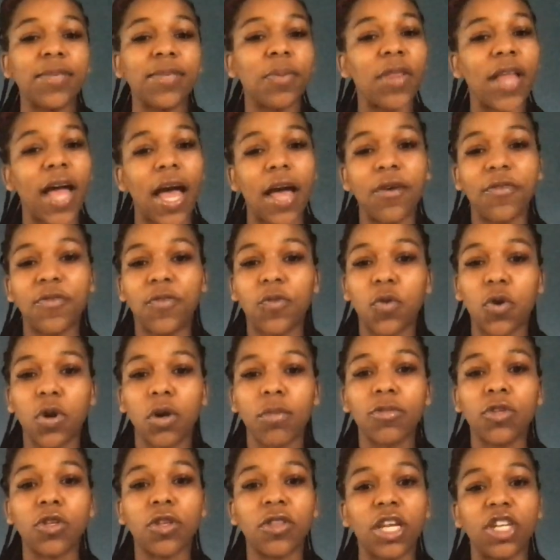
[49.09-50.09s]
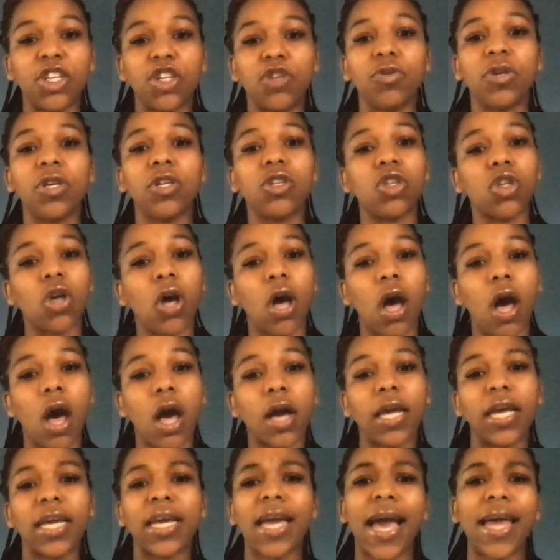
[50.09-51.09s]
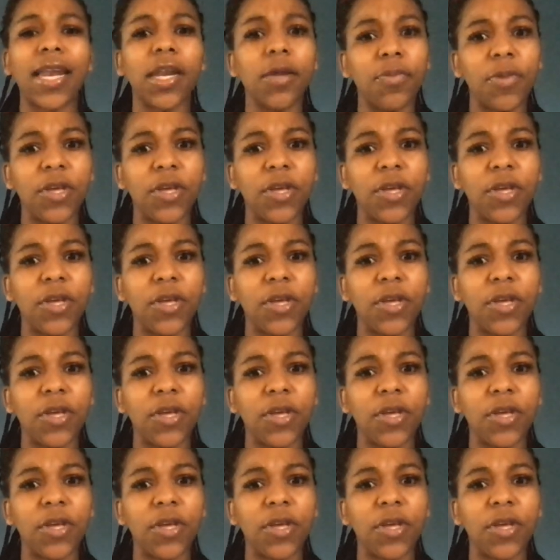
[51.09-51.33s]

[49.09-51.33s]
platform so that you can talk and kind